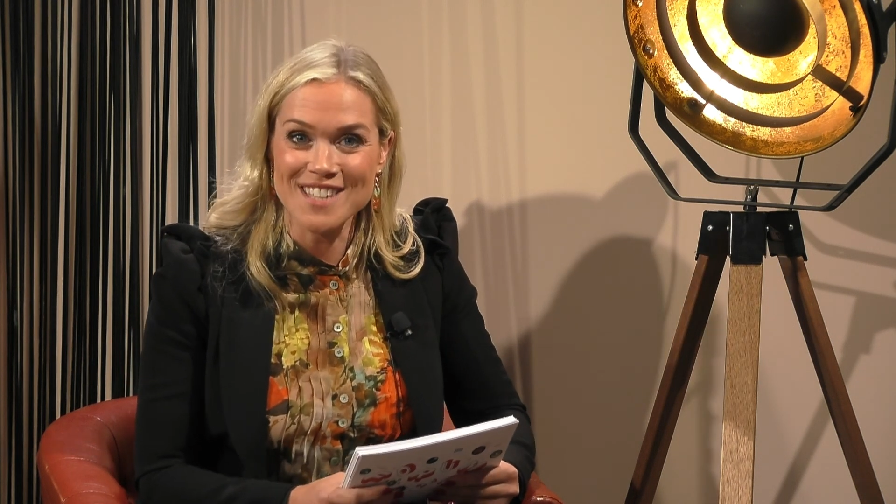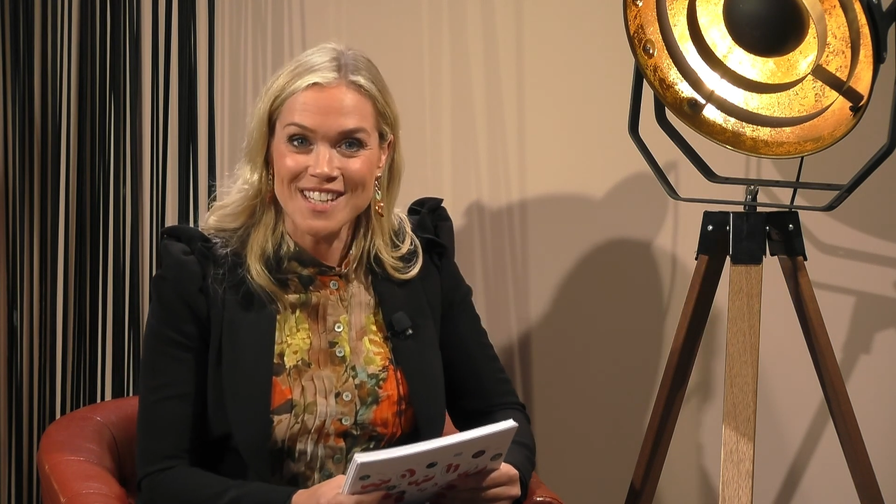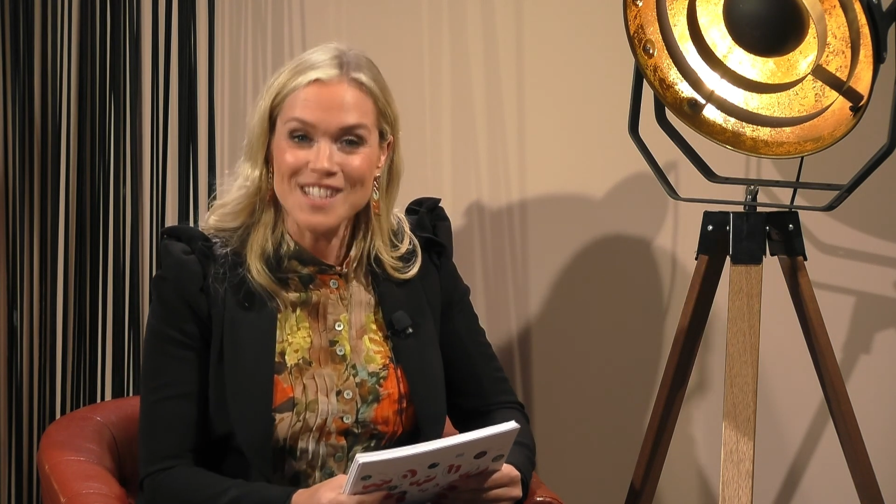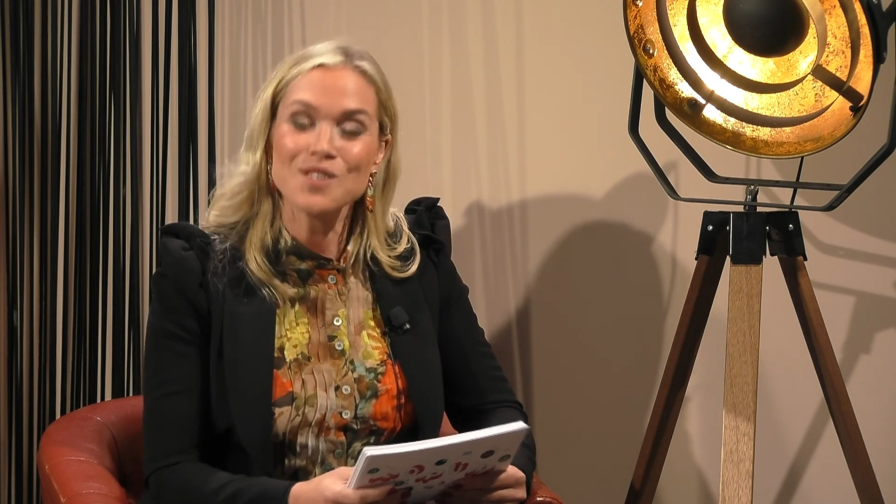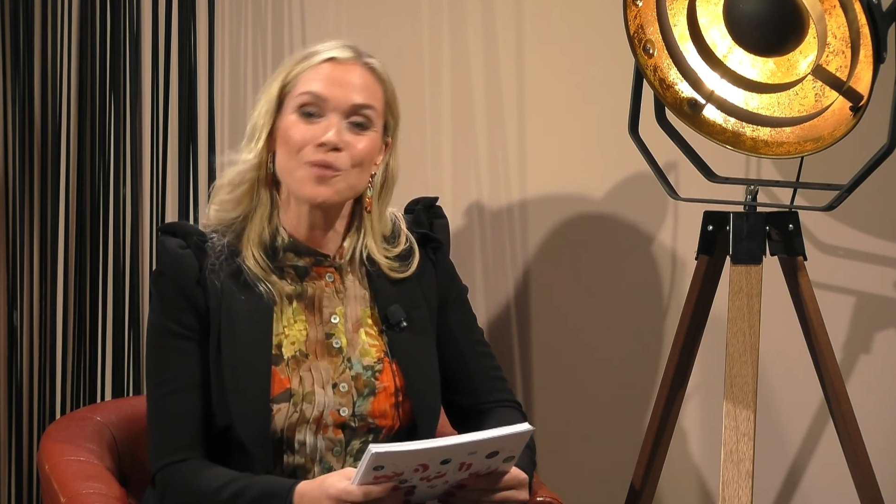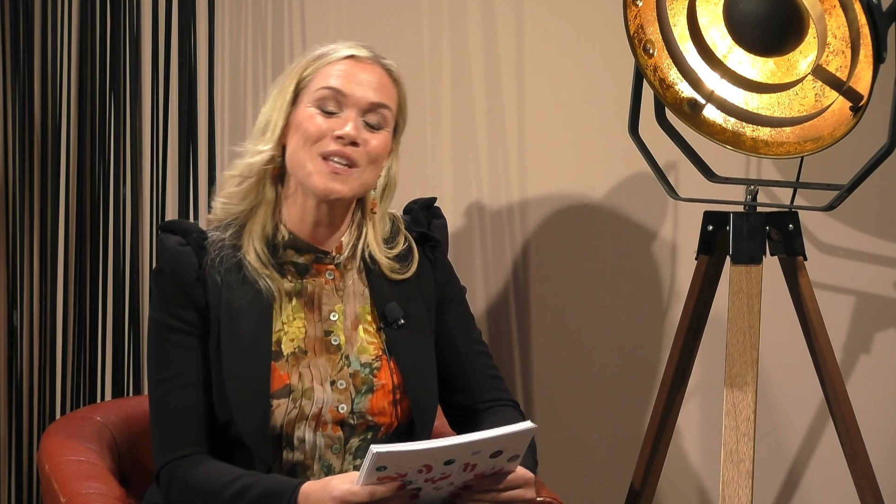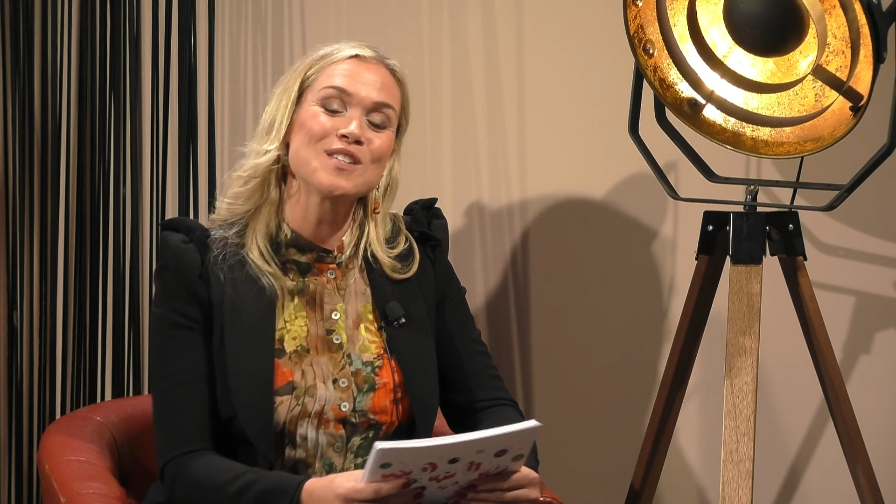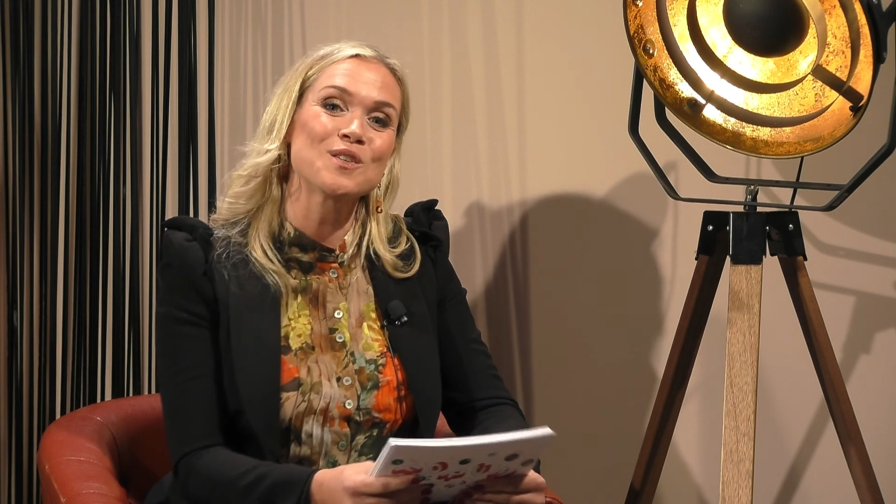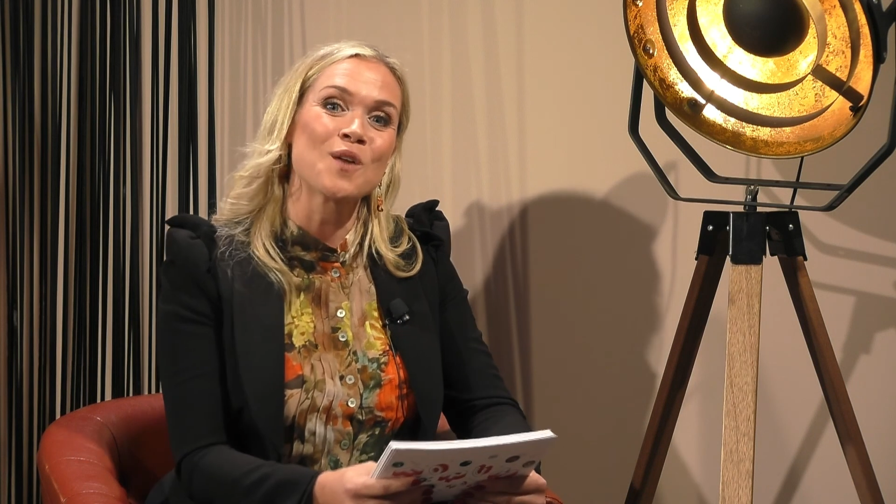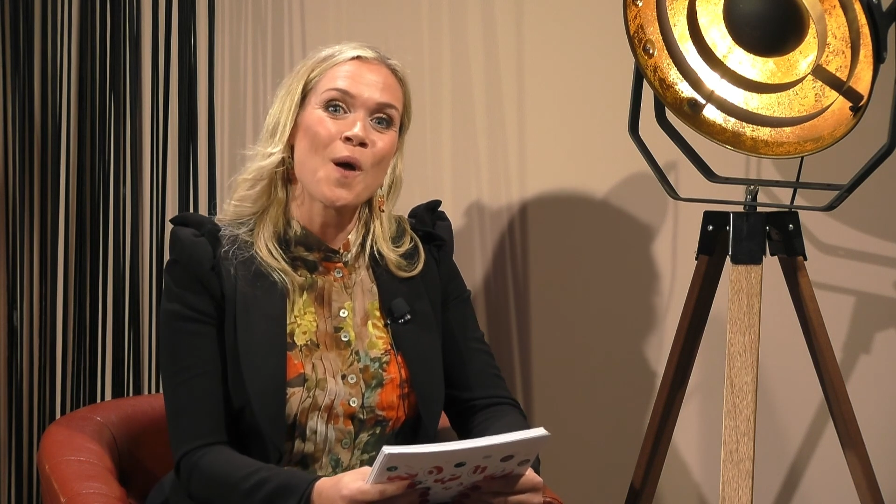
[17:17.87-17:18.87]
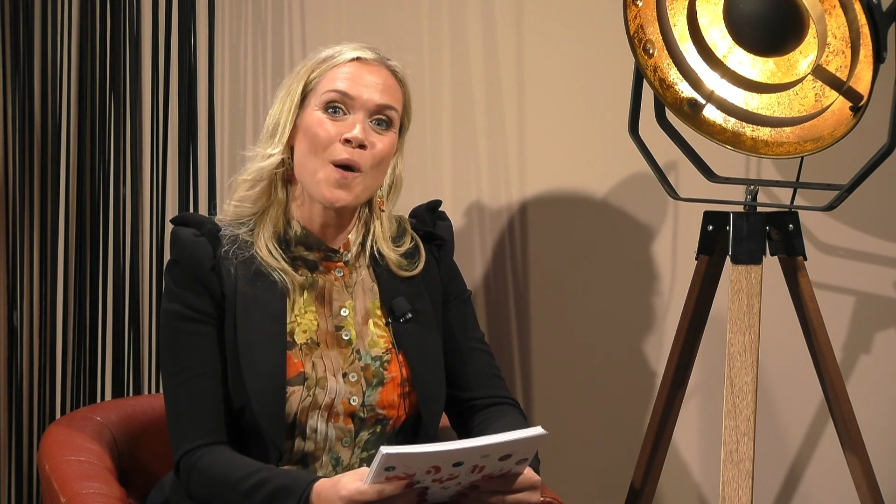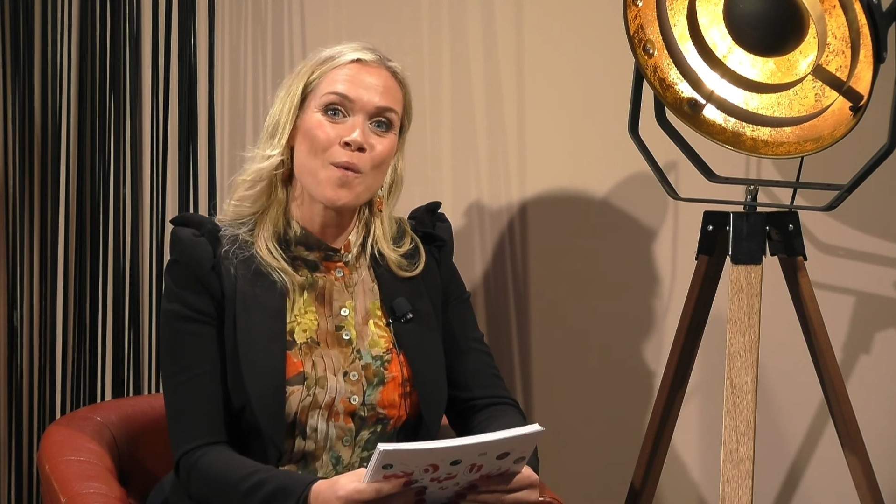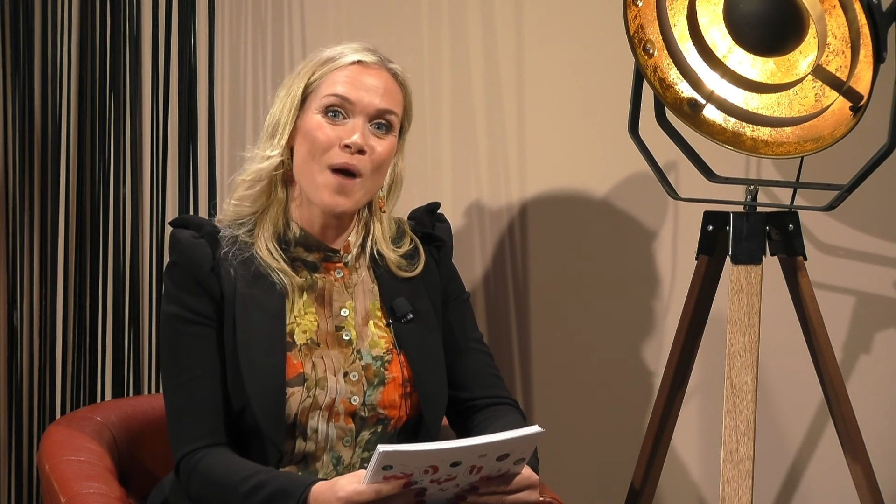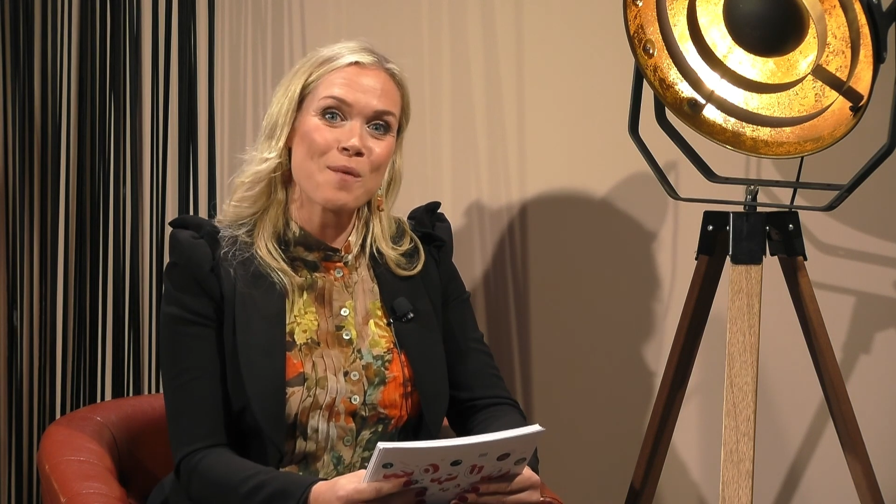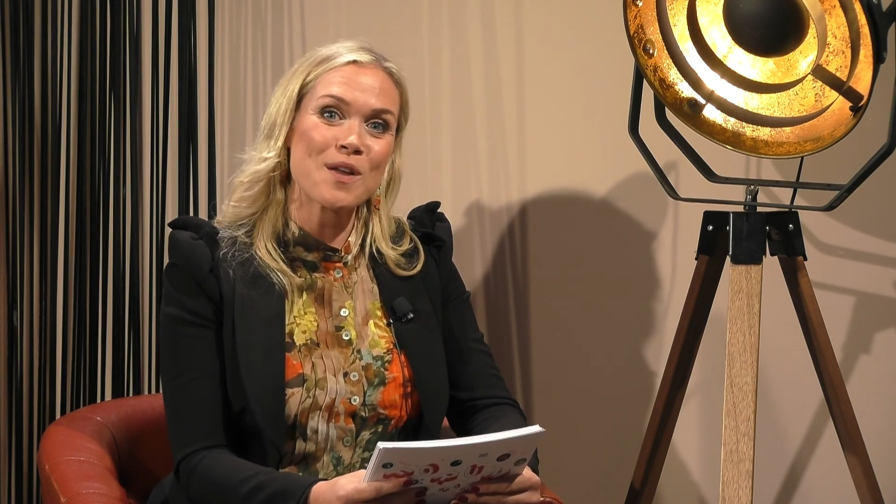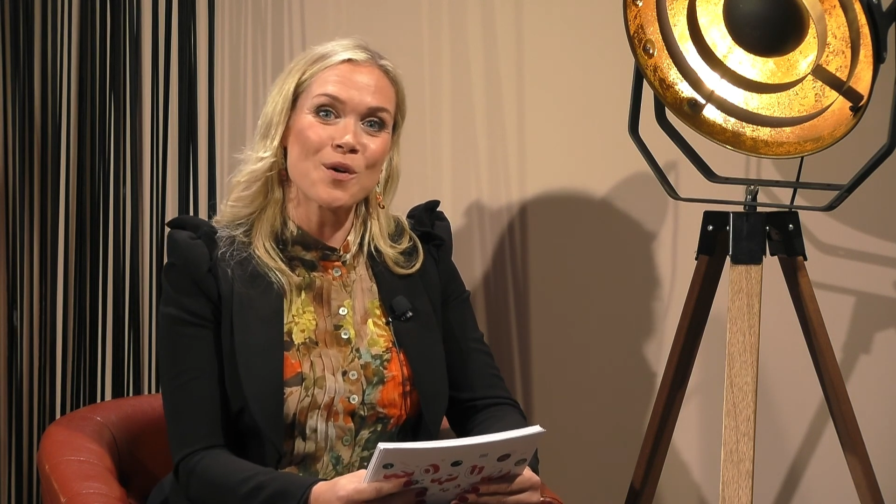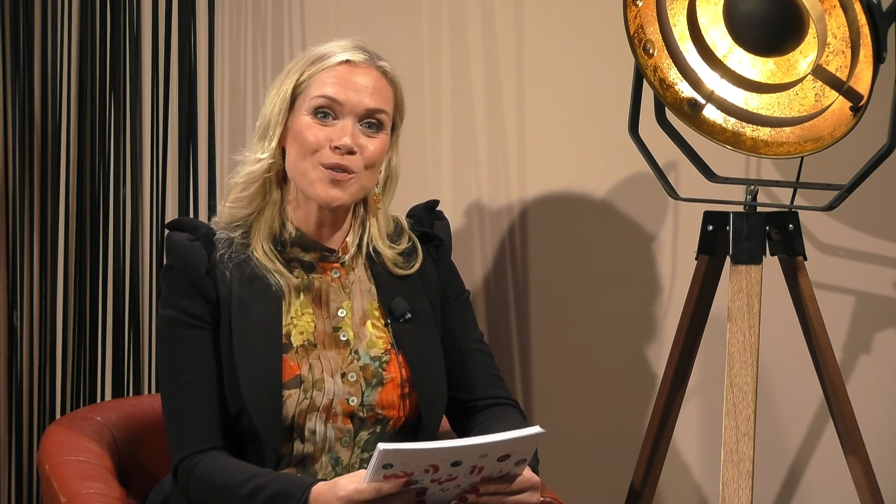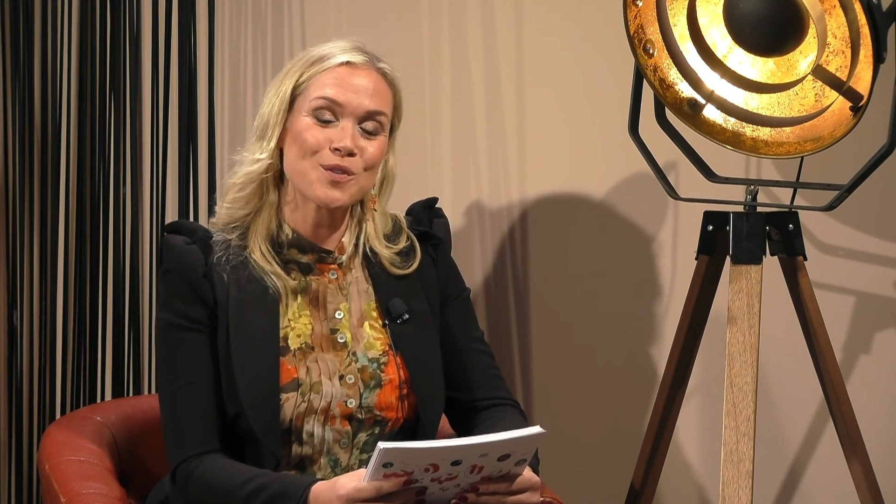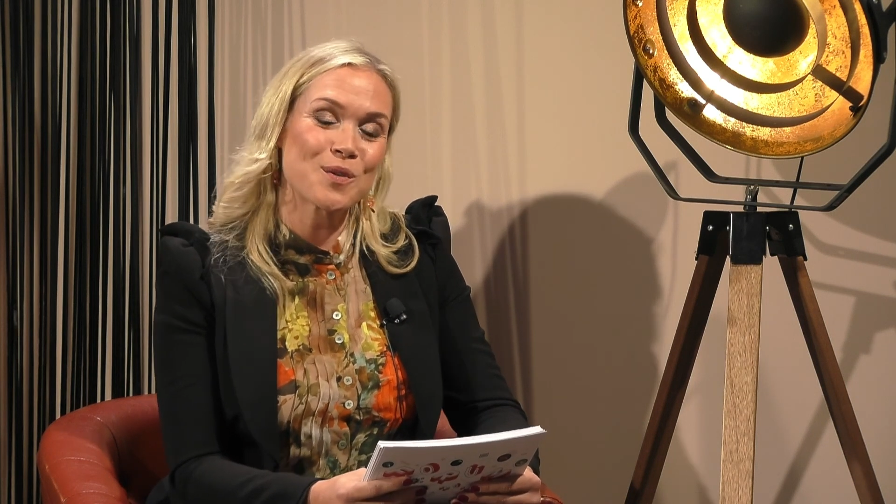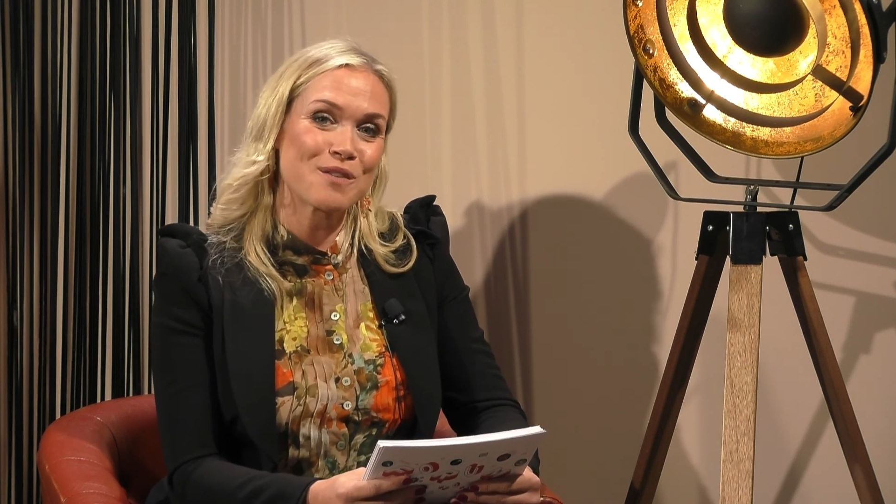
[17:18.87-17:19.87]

And that's the reason why we also